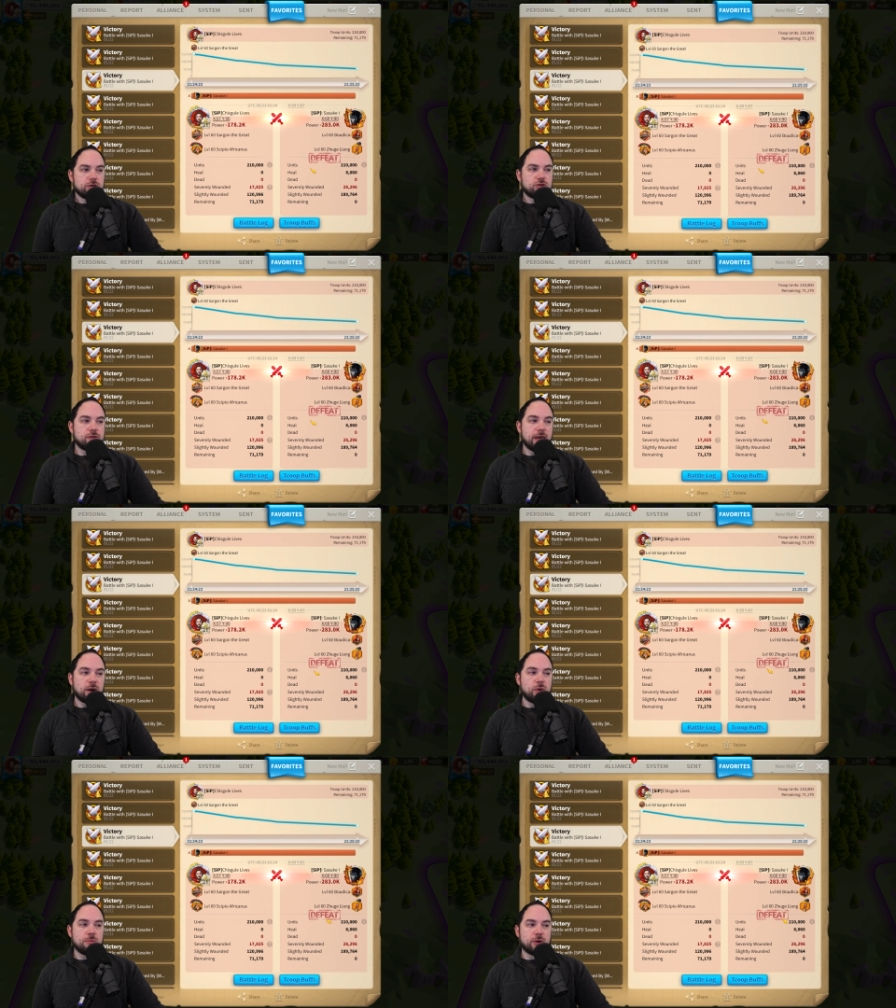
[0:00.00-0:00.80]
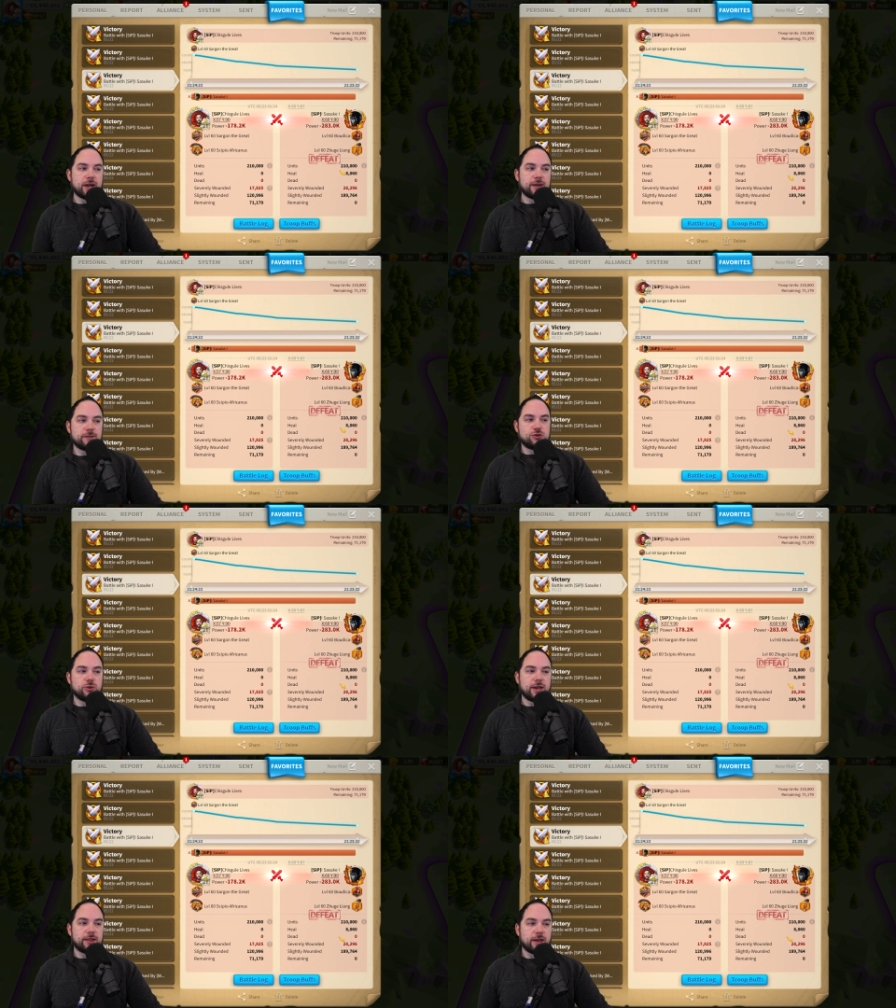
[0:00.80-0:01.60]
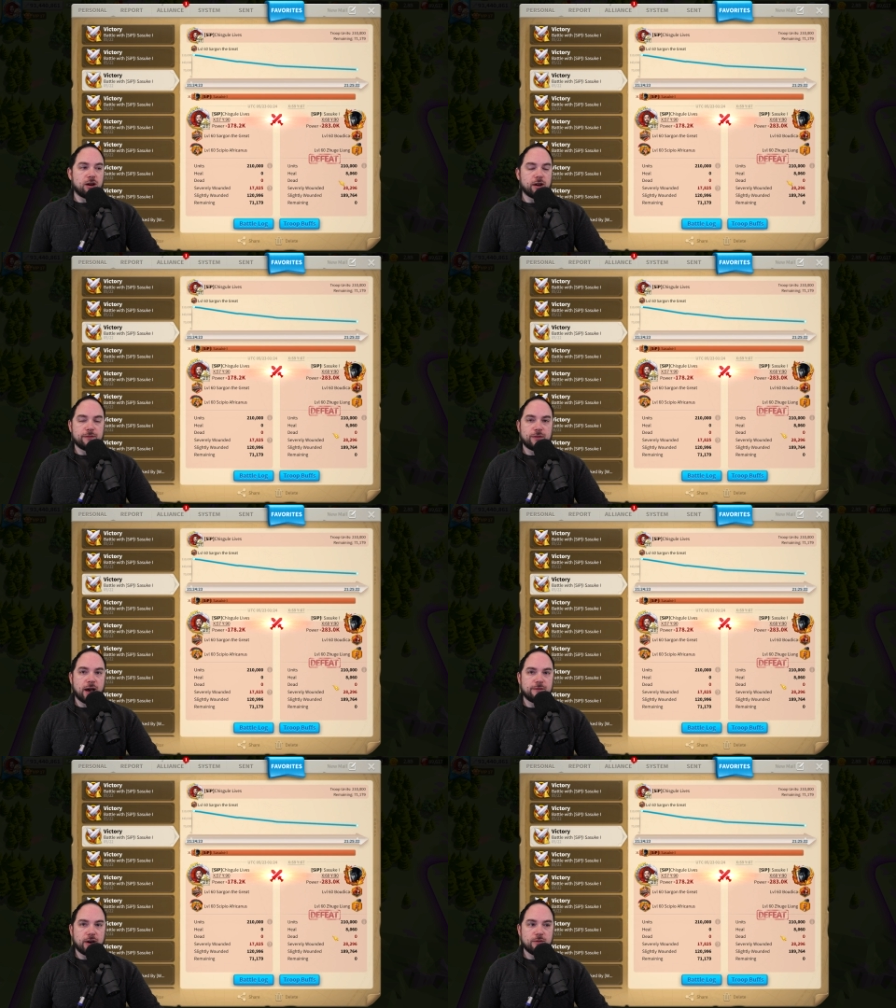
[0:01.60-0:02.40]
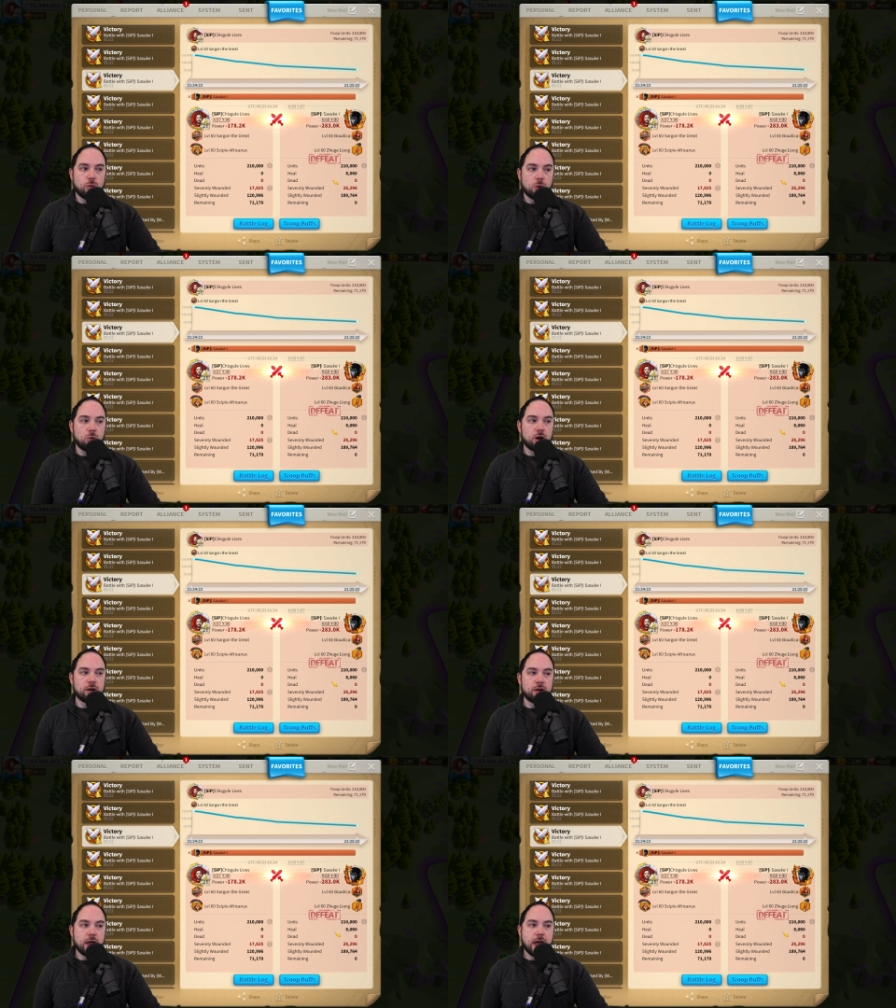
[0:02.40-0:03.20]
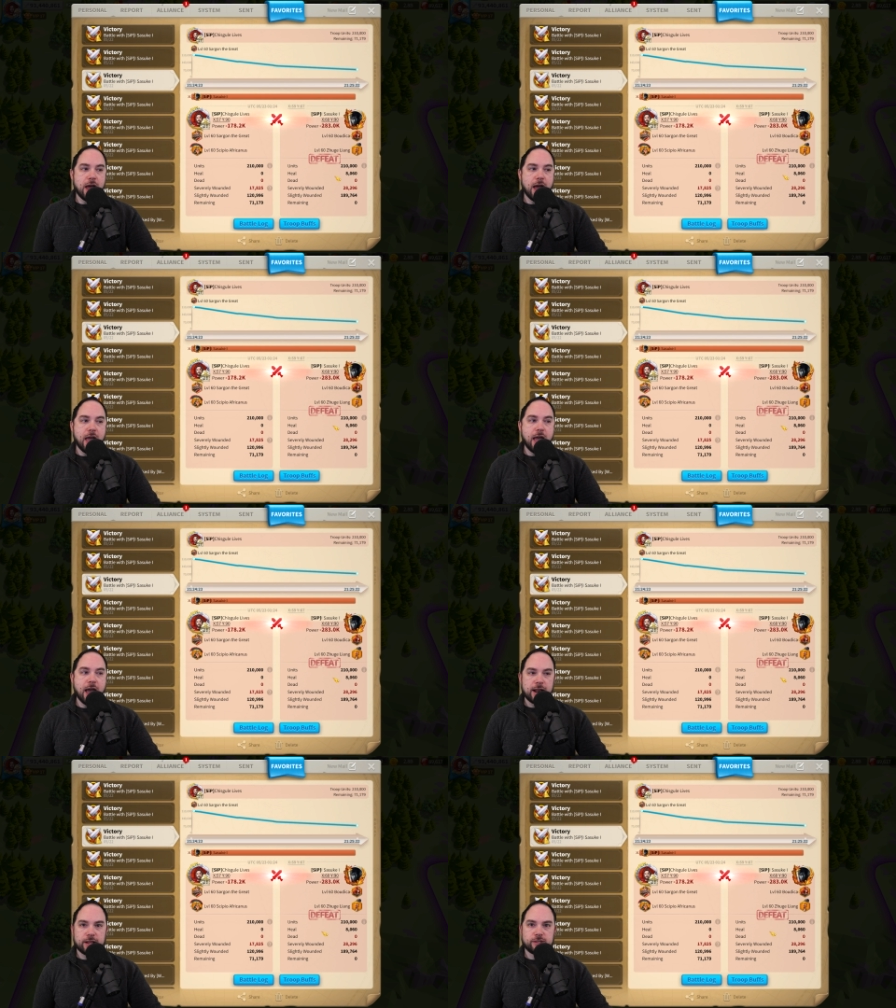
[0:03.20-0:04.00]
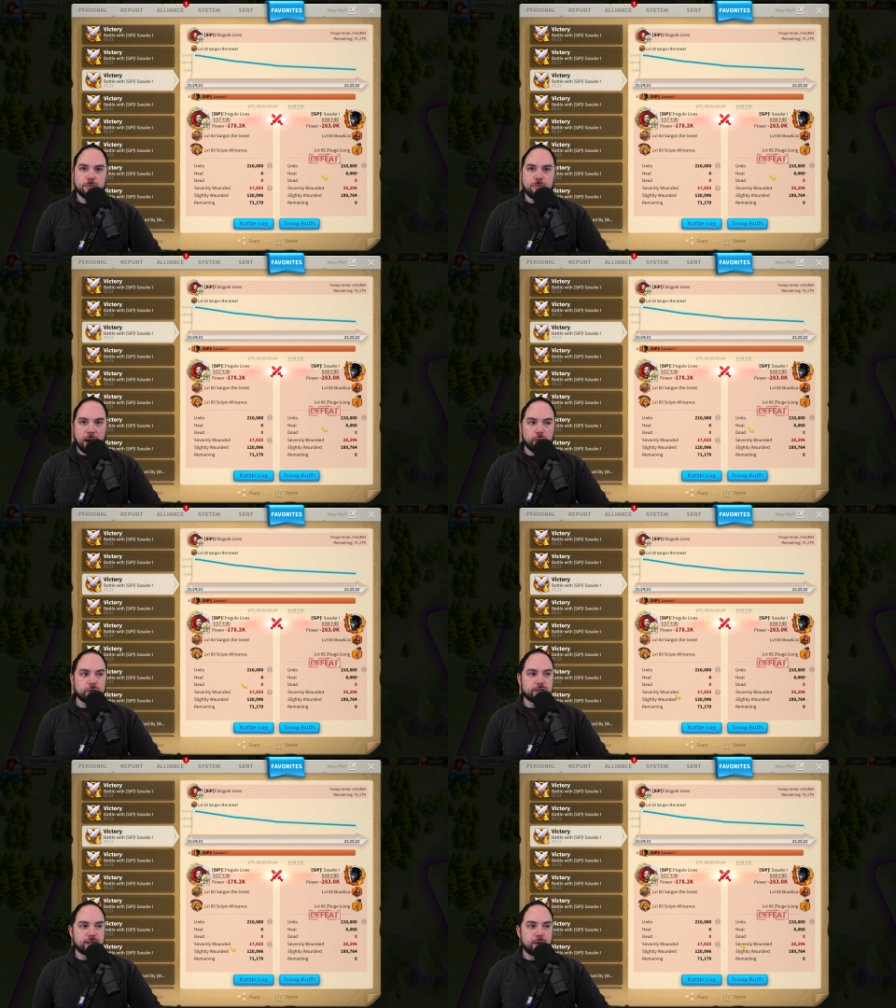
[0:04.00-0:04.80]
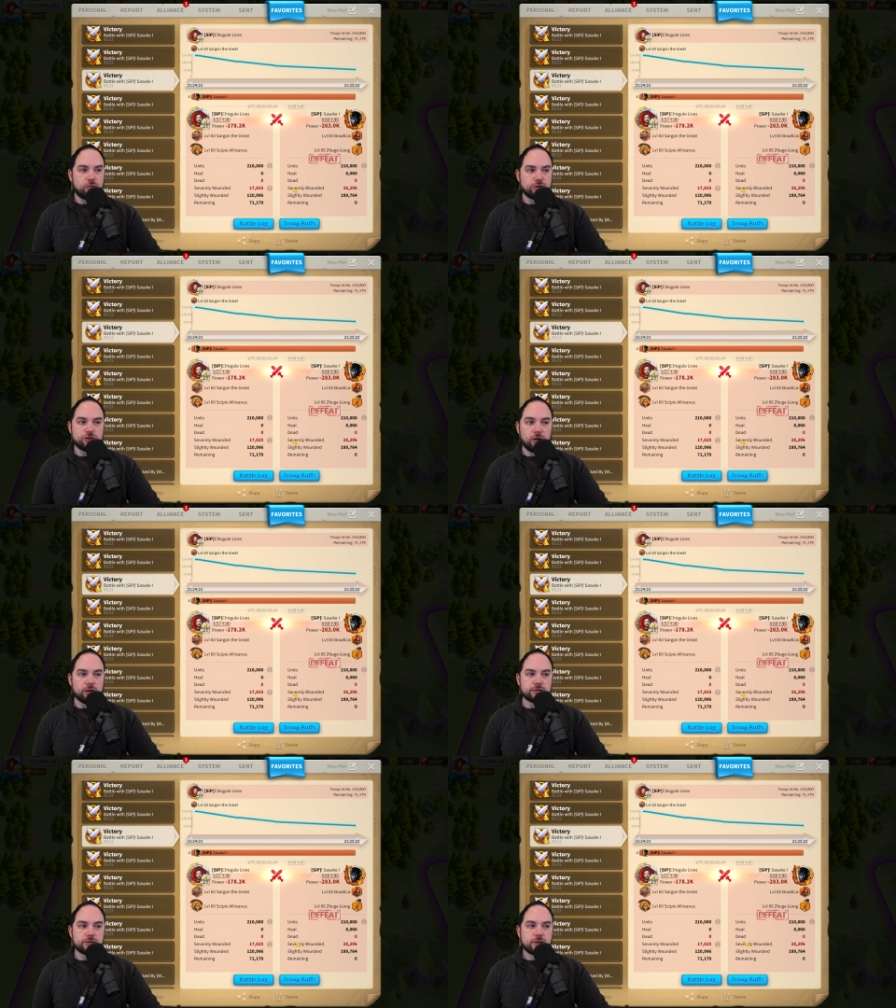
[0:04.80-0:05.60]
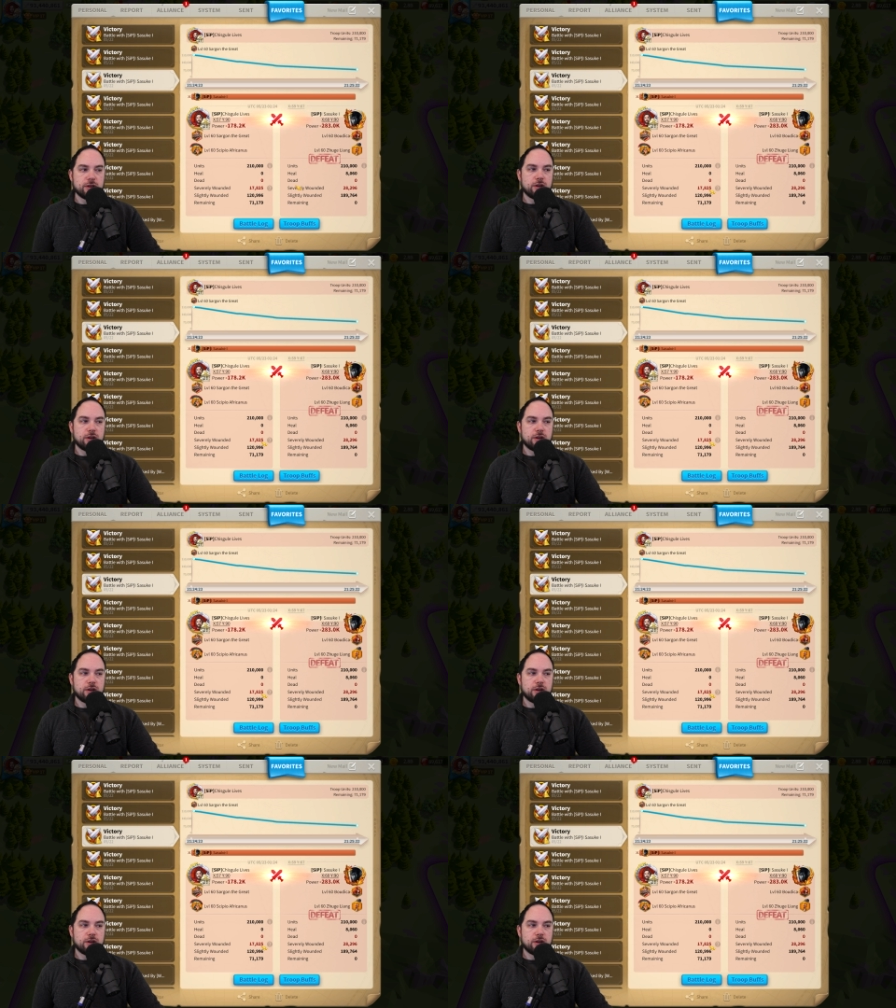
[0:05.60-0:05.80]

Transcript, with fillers: So then we bring in the Zhuge Liang at 5511, and it's about the same result.